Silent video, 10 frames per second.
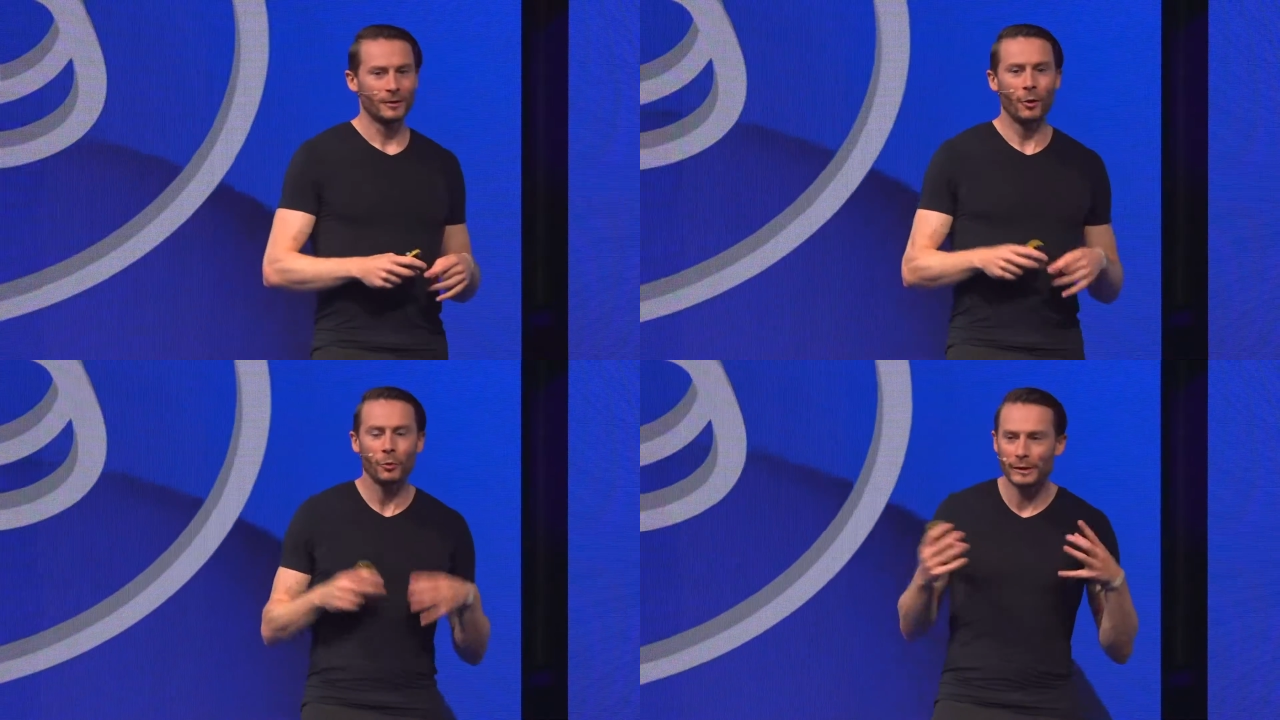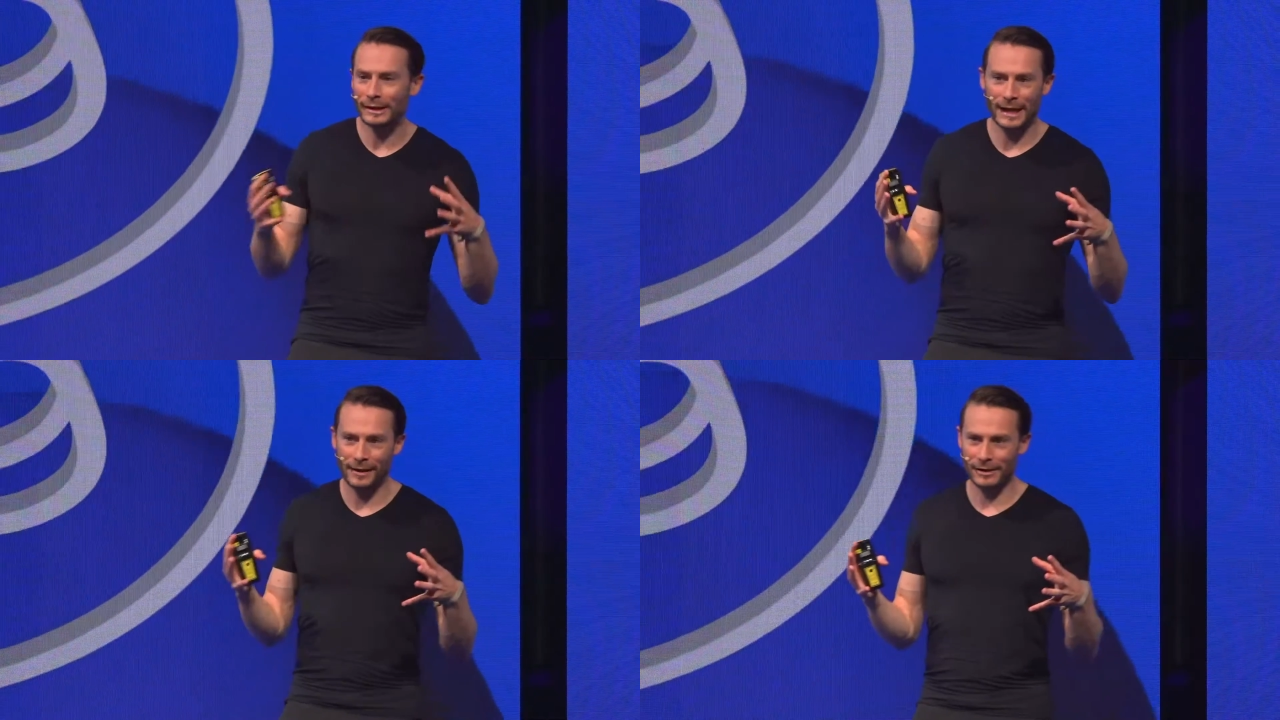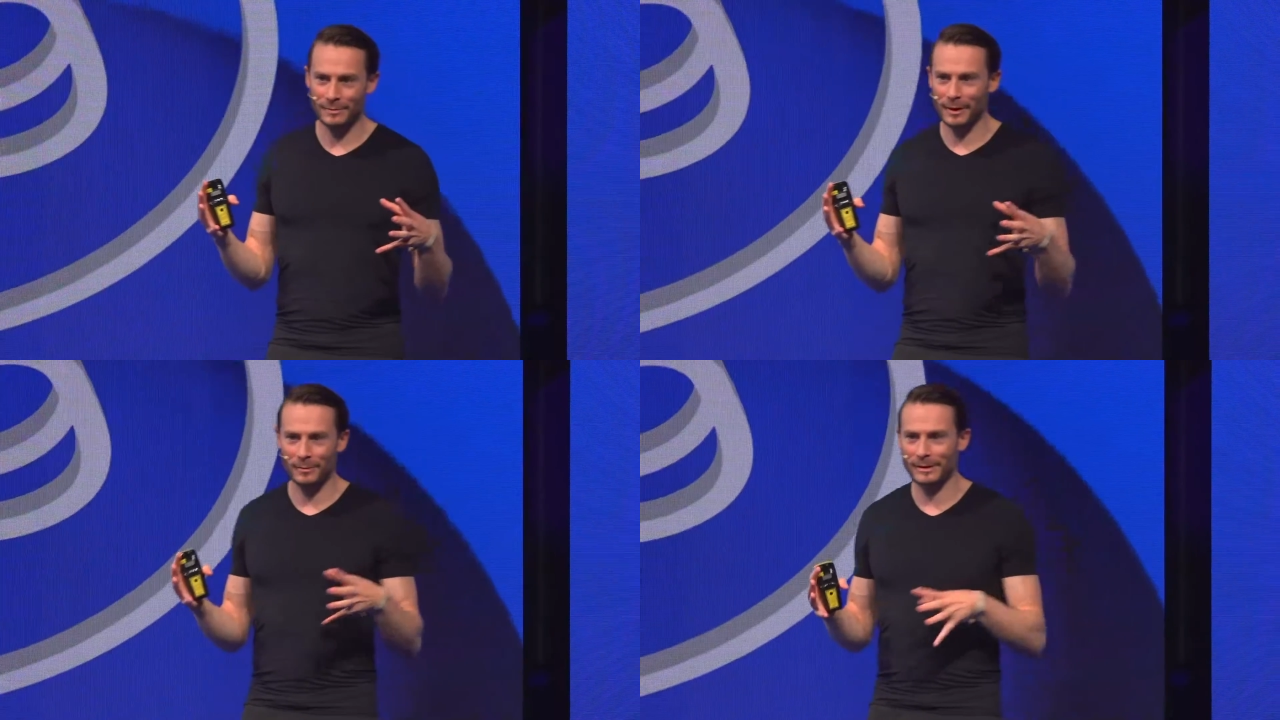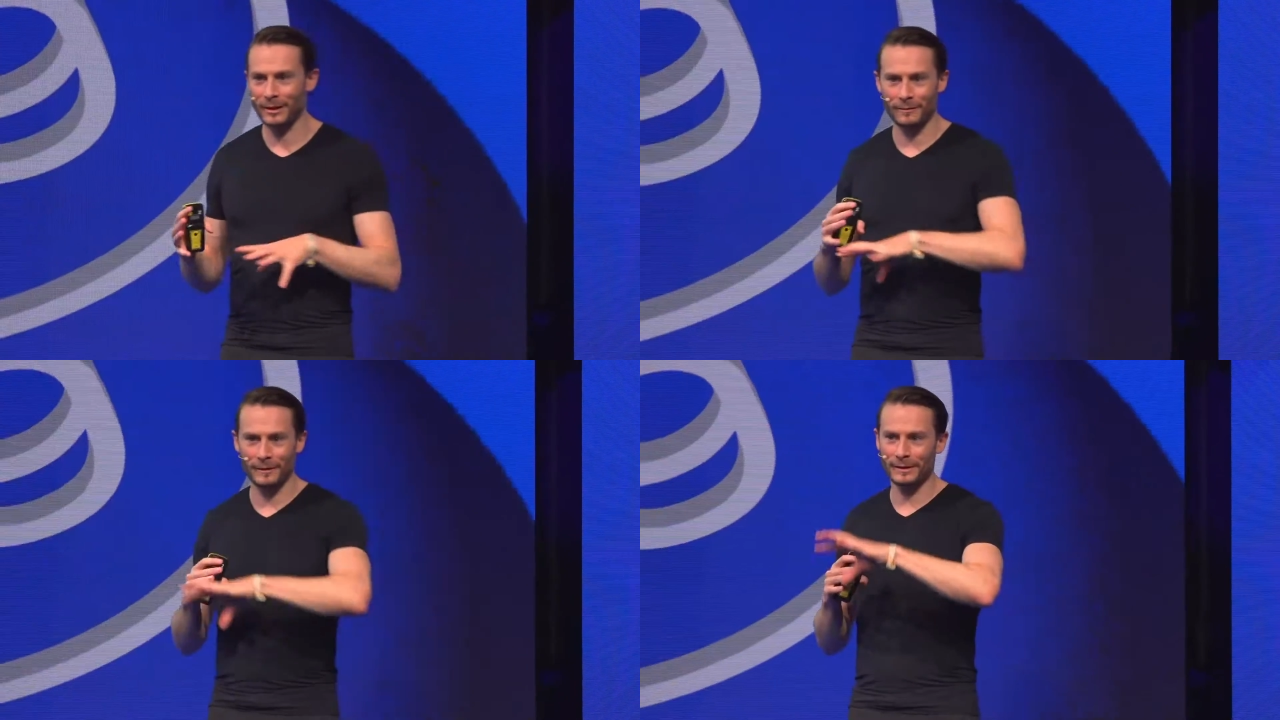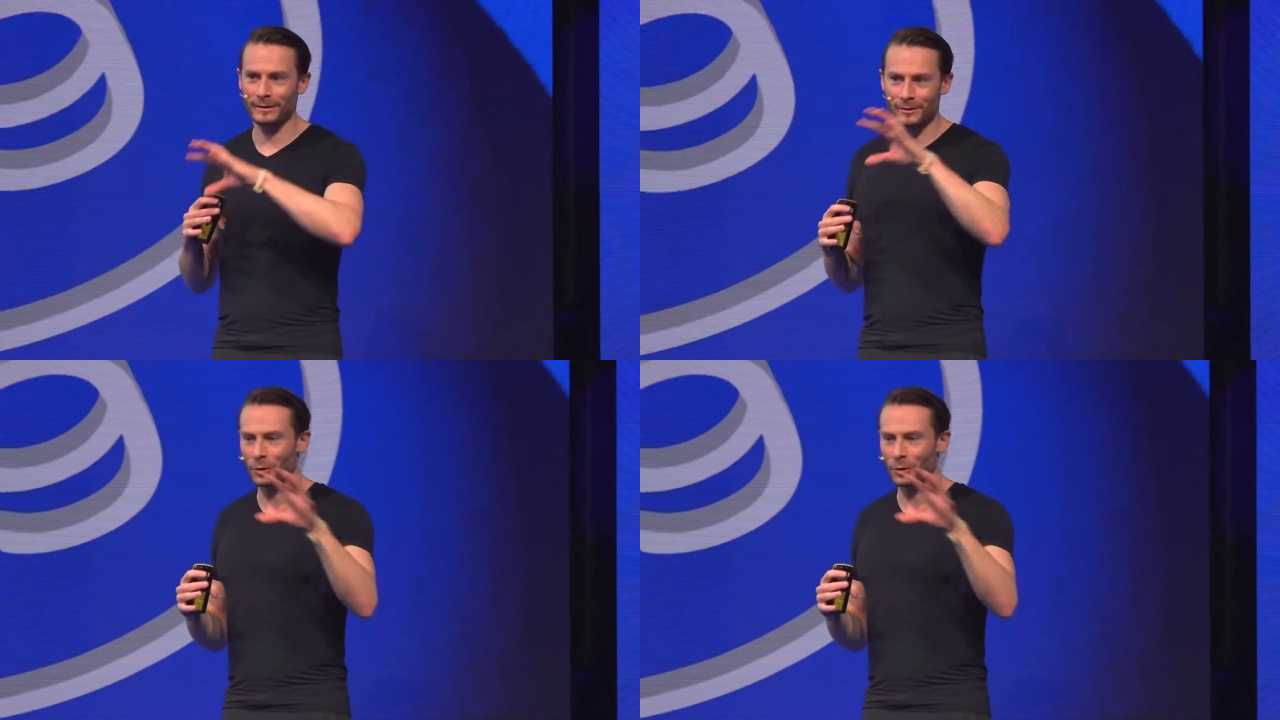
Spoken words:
only cares about himself and